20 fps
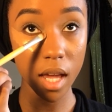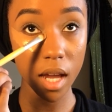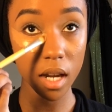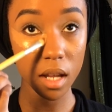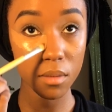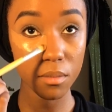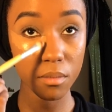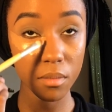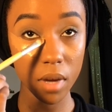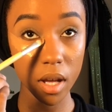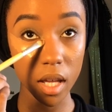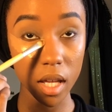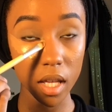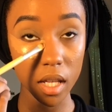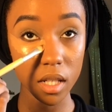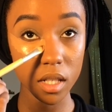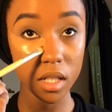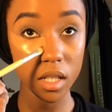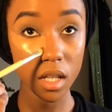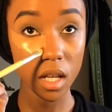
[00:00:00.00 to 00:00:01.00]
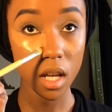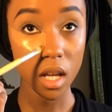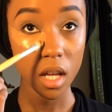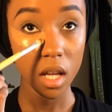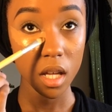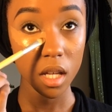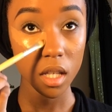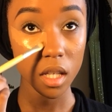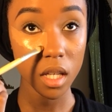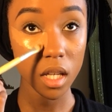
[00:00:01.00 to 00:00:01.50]
that it might
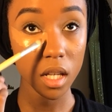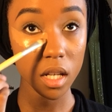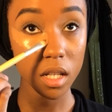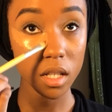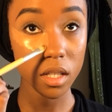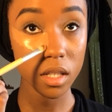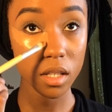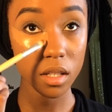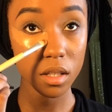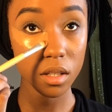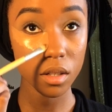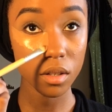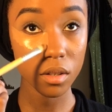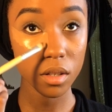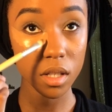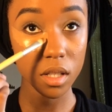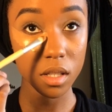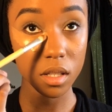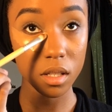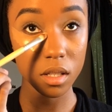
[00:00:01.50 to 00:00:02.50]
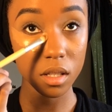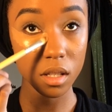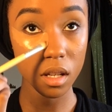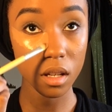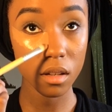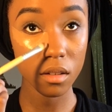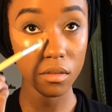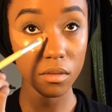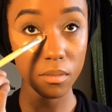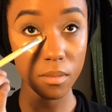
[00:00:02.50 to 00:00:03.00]
get into the creases
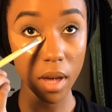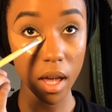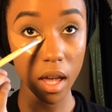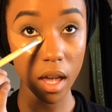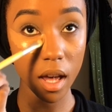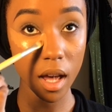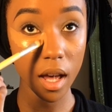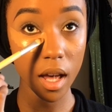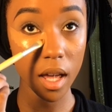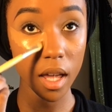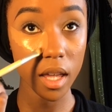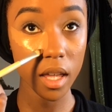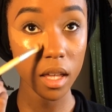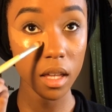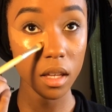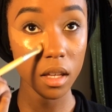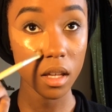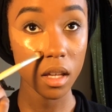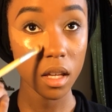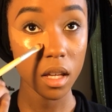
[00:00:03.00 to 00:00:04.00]
of my eye,